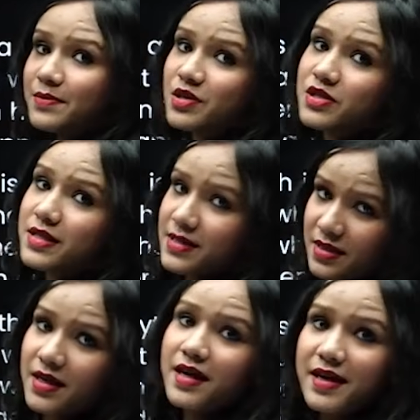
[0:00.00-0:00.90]
suggests.
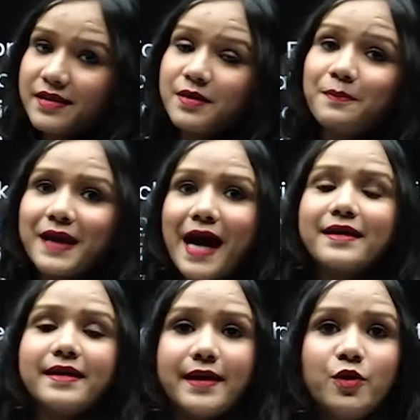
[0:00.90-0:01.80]
The black
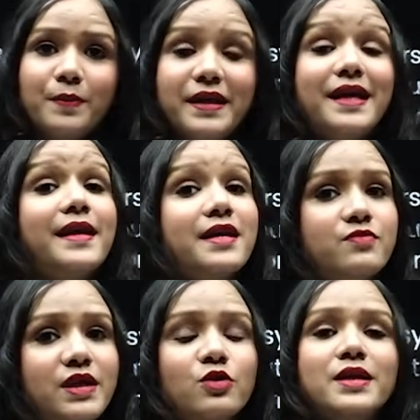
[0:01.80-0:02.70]
aeroplane, and as we
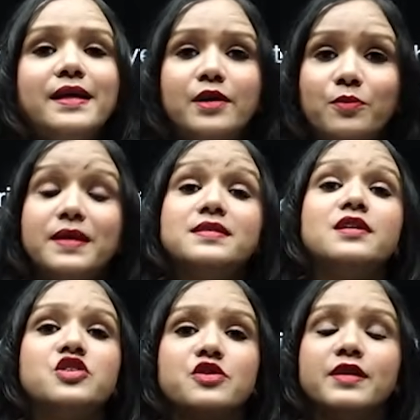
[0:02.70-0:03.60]
know that aeroplanes are
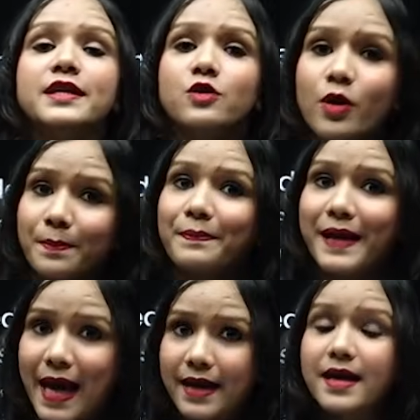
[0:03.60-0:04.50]
generally not
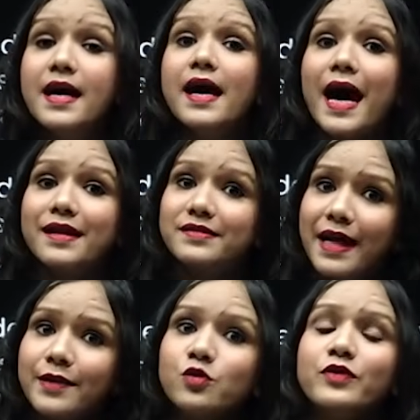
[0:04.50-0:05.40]
black, and
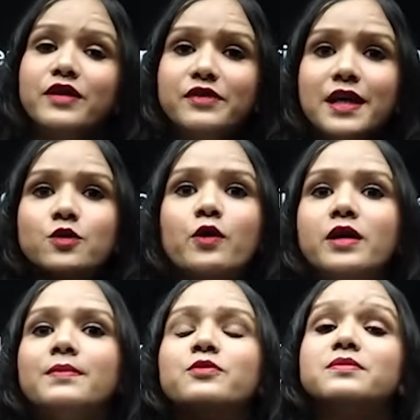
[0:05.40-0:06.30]
that too when we are talking
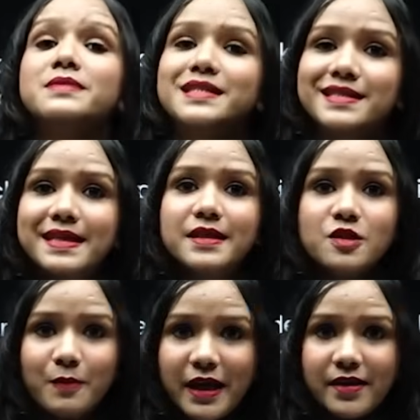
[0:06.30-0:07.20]
about a mysterious
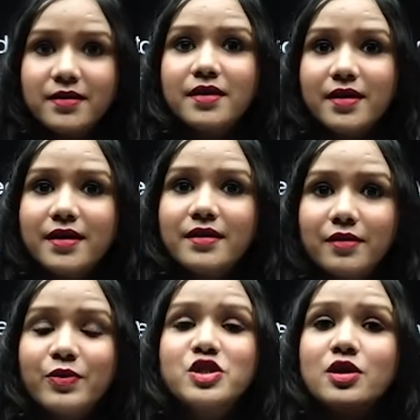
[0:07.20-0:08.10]
plane,
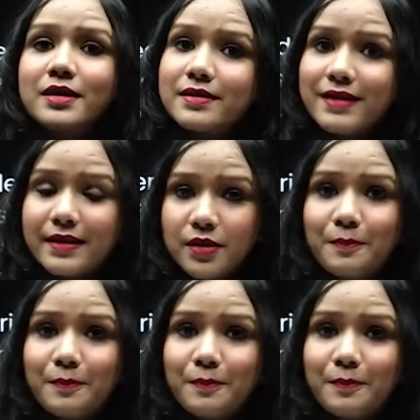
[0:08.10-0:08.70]
which the